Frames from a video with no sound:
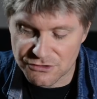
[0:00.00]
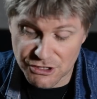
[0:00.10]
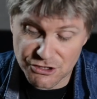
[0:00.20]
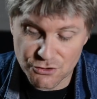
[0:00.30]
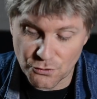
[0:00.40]

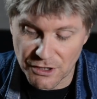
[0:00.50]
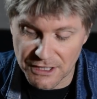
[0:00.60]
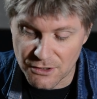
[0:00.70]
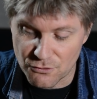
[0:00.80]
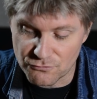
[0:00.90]

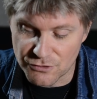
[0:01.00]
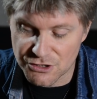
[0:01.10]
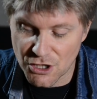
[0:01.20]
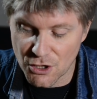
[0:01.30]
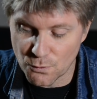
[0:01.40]
destroy.
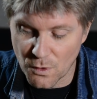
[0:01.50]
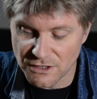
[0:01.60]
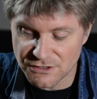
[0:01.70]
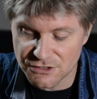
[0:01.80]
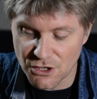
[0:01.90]
Return
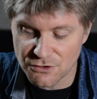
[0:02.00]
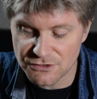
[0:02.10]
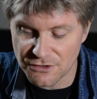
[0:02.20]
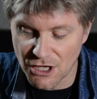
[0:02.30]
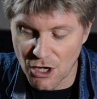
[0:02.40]
1 stone
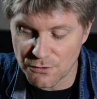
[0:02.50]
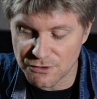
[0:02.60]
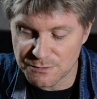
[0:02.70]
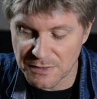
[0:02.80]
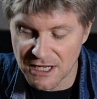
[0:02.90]
to the
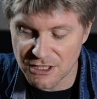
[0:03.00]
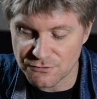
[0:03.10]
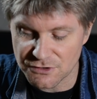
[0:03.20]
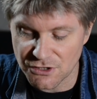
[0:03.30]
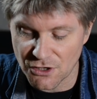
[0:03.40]
owner's
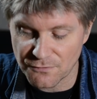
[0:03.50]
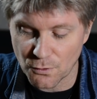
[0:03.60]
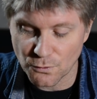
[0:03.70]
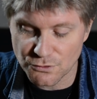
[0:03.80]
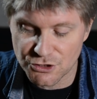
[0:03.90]
player's reserve,
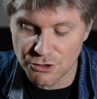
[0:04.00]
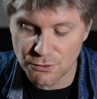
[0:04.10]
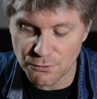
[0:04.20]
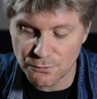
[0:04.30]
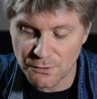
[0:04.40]
or
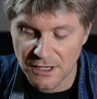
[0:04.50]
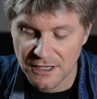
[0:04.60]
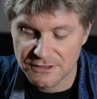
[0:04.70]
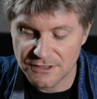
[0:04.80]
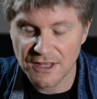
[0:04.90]
2
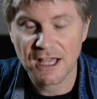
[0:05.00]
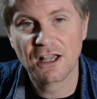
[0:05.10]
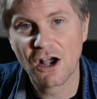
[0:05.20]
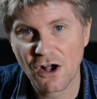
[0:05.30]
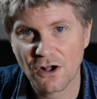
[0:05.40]
to their
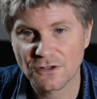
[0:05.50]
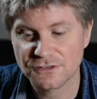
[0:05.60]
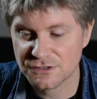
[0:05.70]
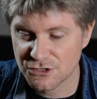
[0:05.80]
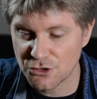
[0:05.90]

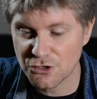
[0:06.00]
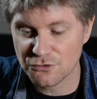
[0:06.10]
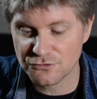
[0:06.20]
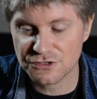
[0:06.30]
cards. So you can